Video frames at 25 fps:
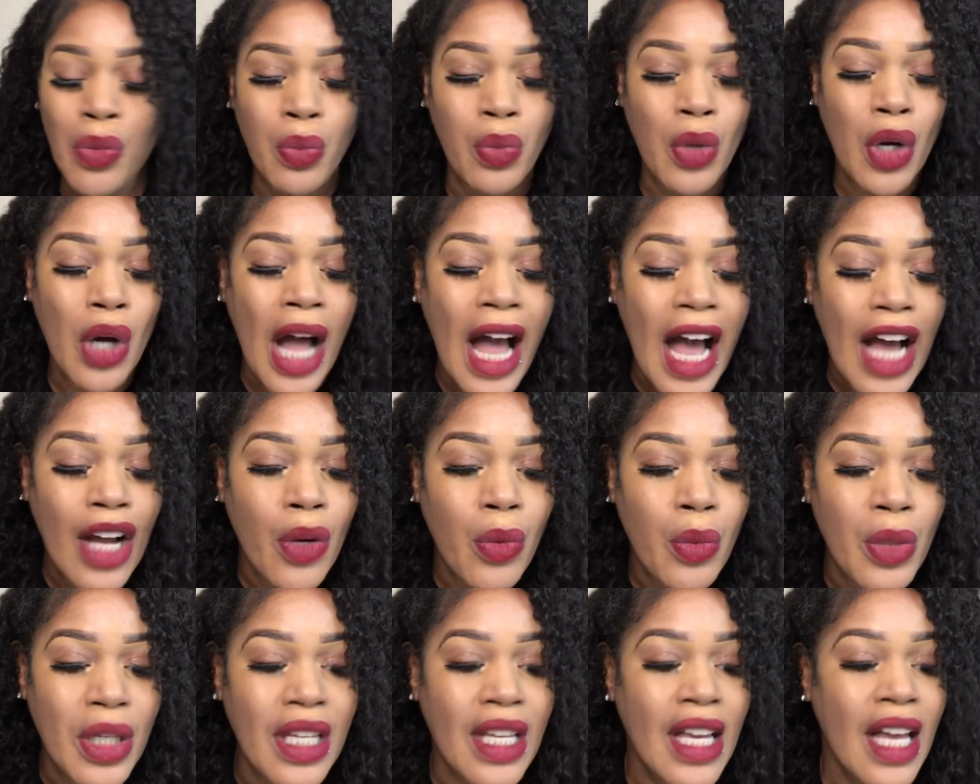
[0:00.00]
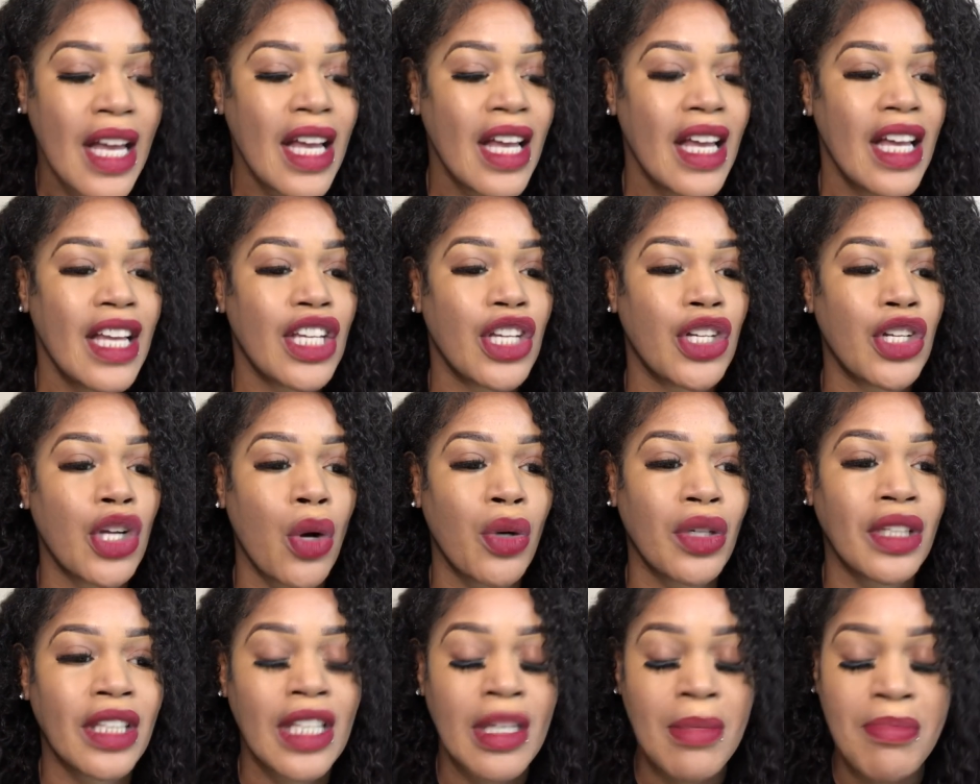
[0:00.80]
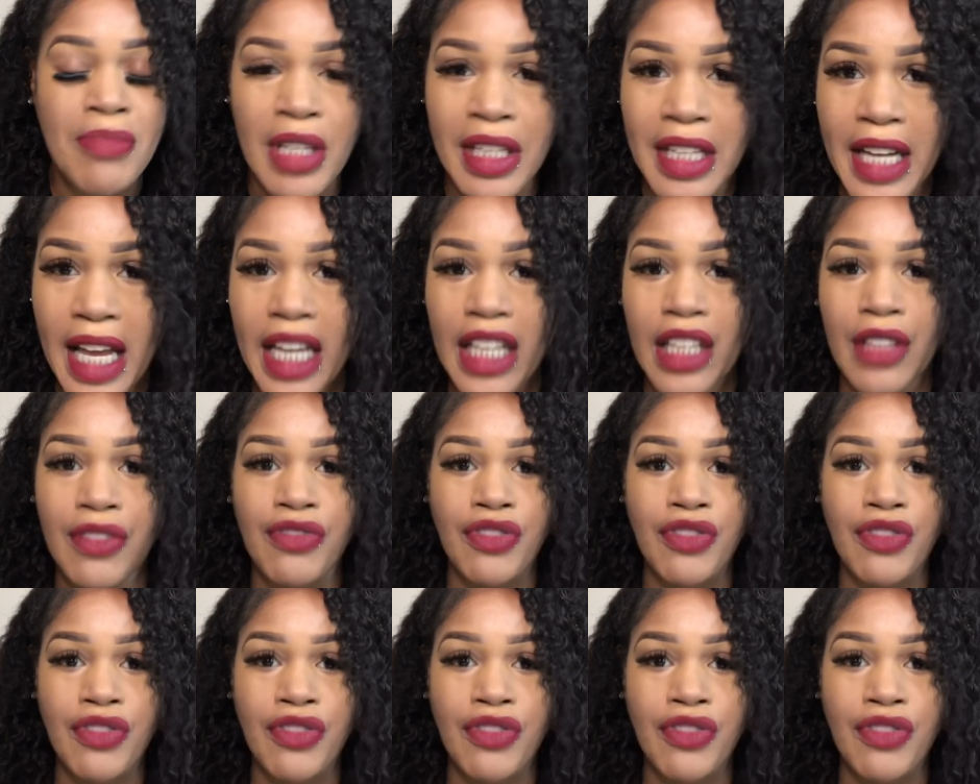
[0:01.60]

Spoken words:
How do we, you know, keep the negative